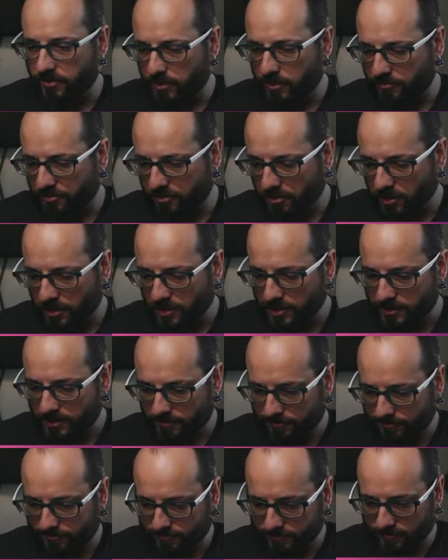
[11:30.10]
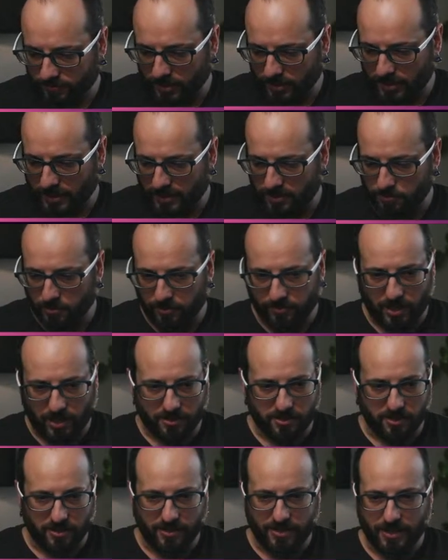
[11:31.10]
for us. Let's move on
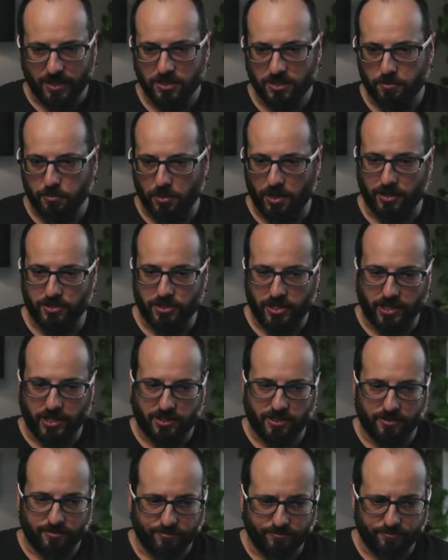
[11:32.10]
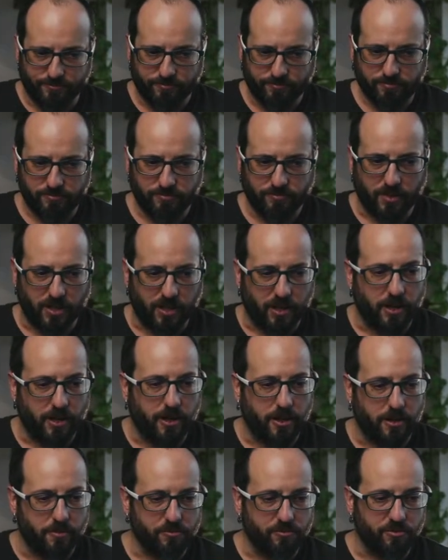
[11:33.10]
to the next project.
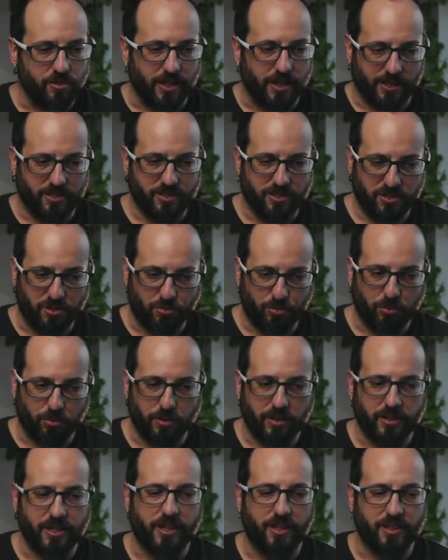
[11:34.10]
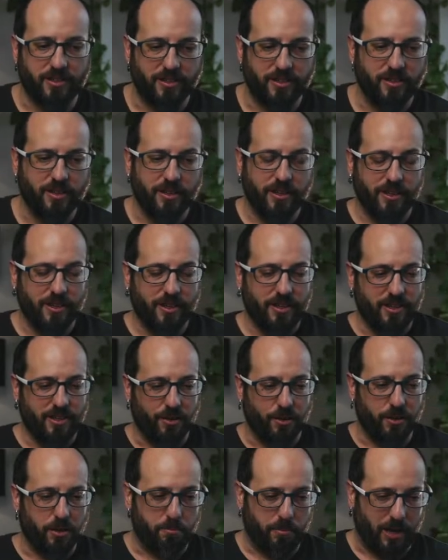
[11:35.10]
Right, so we're working on
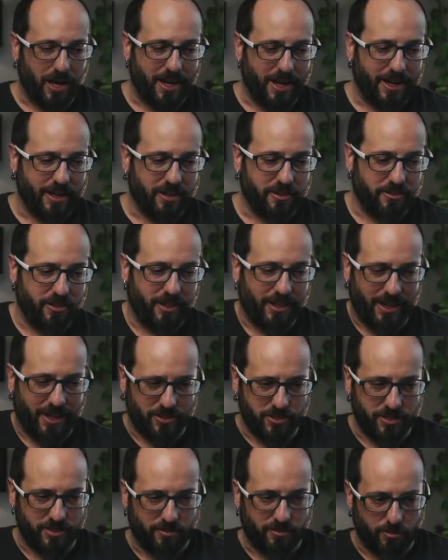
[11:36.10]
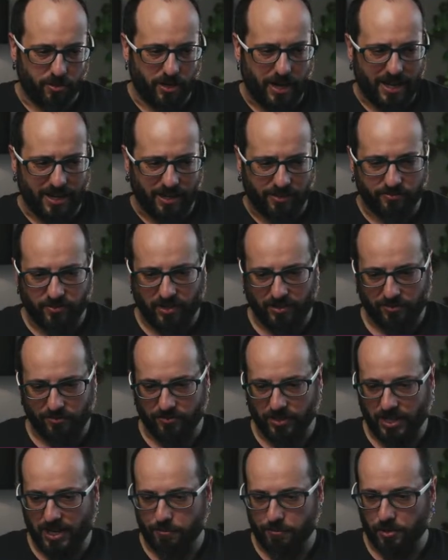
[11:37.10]
the Pi coding agent. We're adding
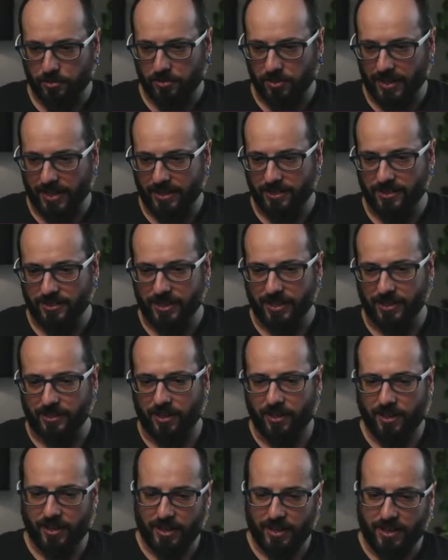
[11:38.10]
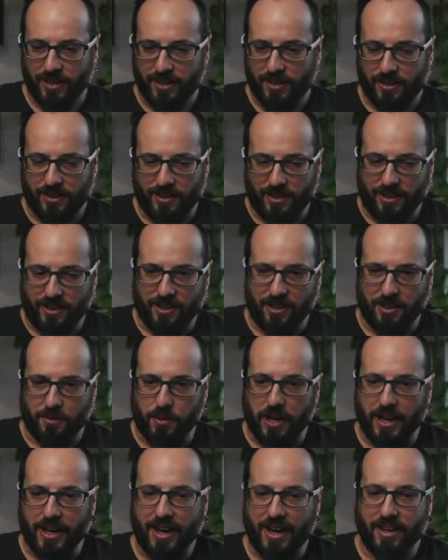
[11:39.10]
VI modal editing.
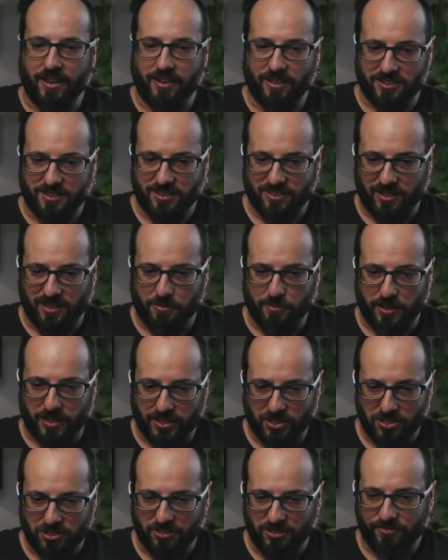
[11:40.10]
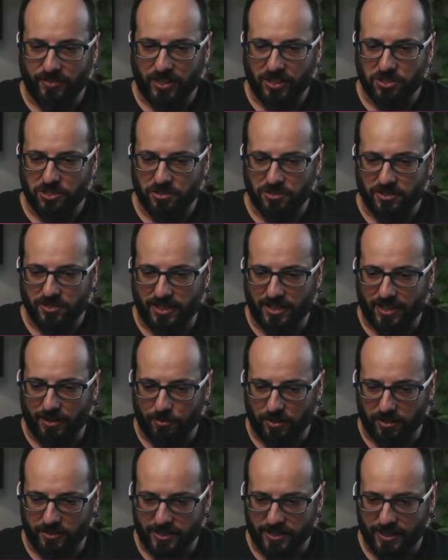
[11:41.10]
I had some additional features that I
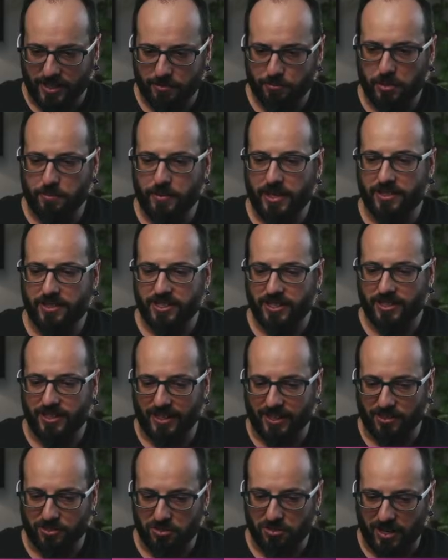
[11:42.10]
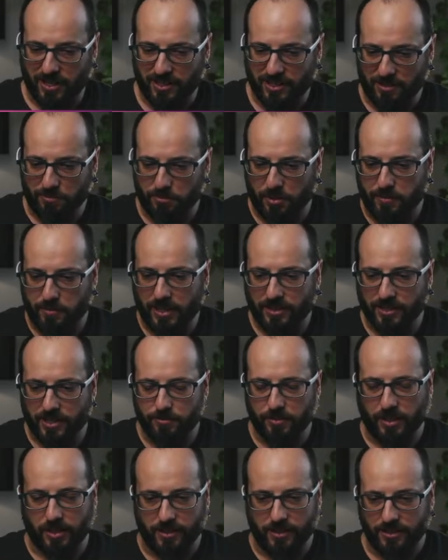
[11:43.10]
wanted implemented. It tried to implement them
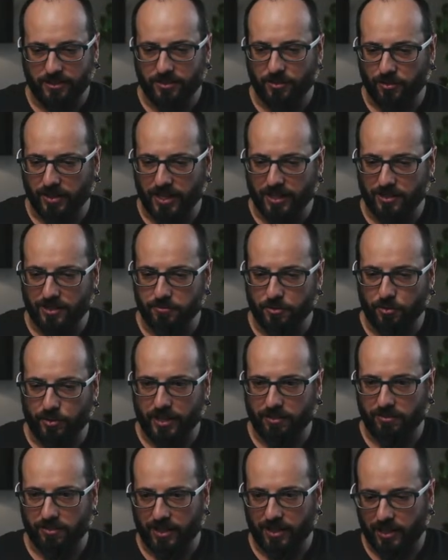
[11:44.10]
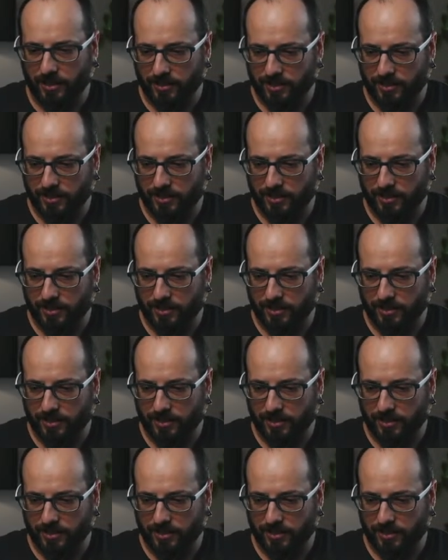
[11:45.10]
and didn't get them quite right.